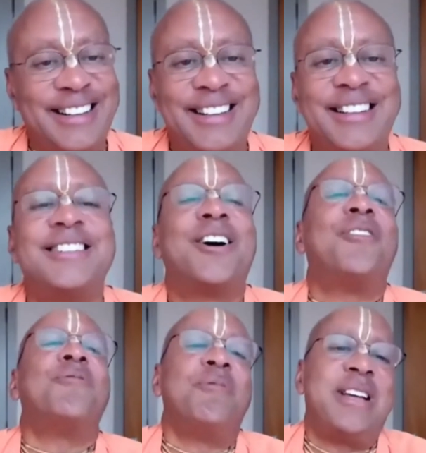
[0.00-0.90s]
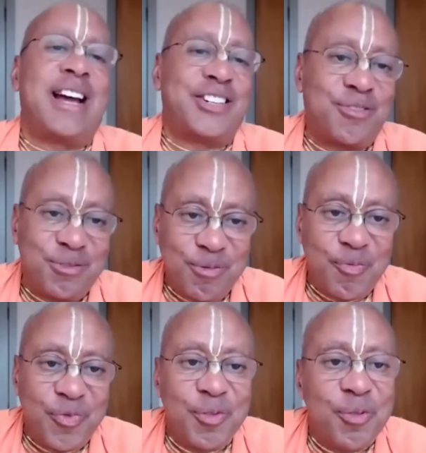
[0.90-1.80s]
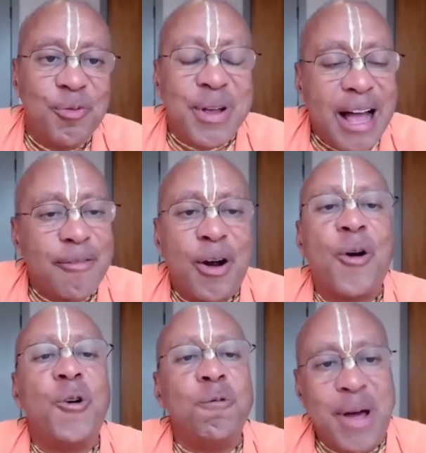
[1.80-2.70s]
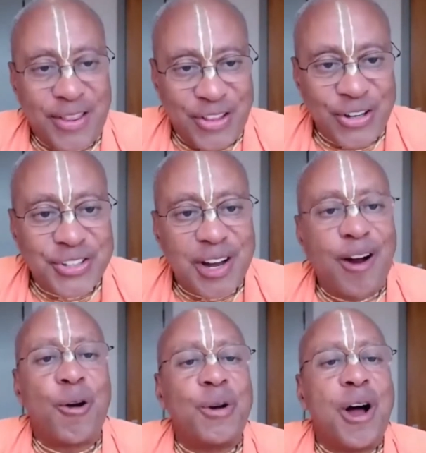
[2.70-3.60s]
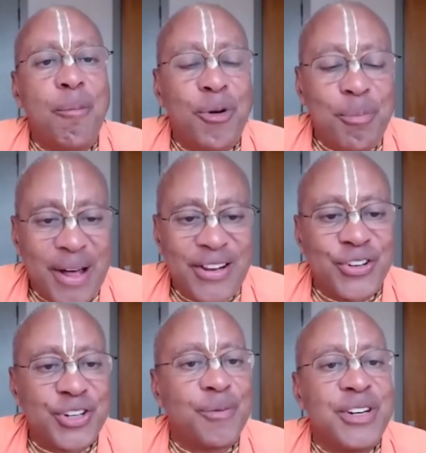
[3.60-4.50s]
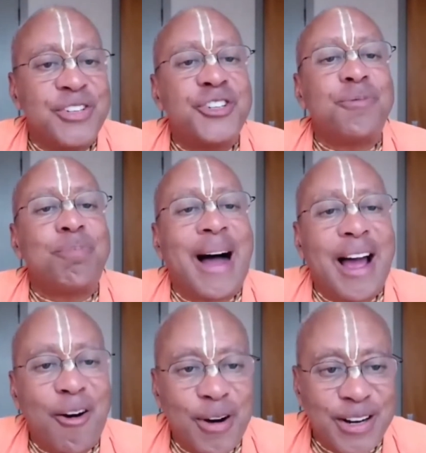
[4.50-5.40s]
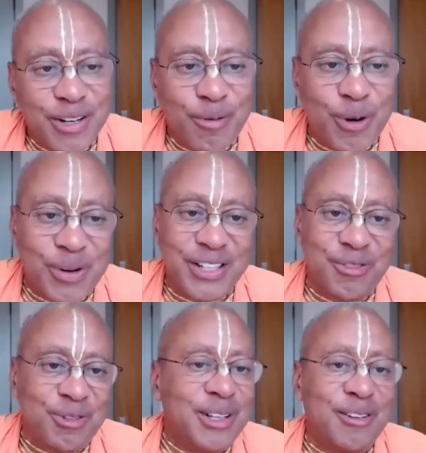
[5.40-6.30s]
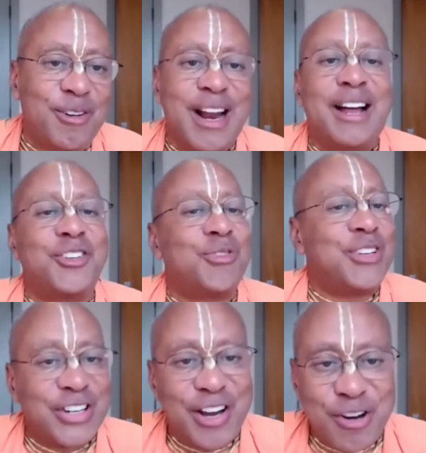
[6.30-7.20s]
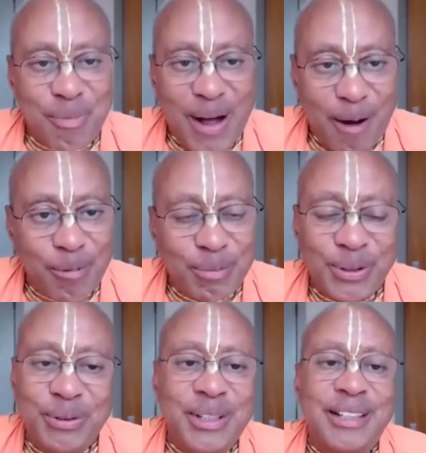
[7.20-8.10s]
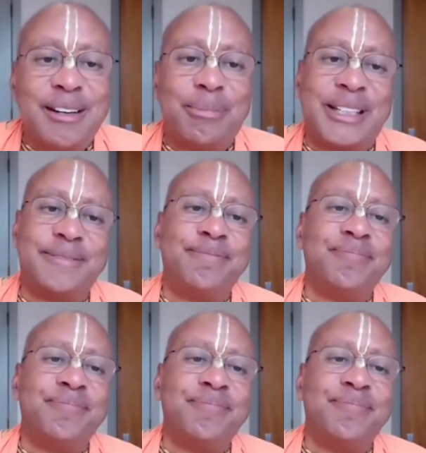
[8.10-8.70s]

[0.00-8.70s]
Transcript: So, yes, we have our own methods, our own humble methods of inspiring devotees. We're not Sri Chaitanya Mahaprabhu, but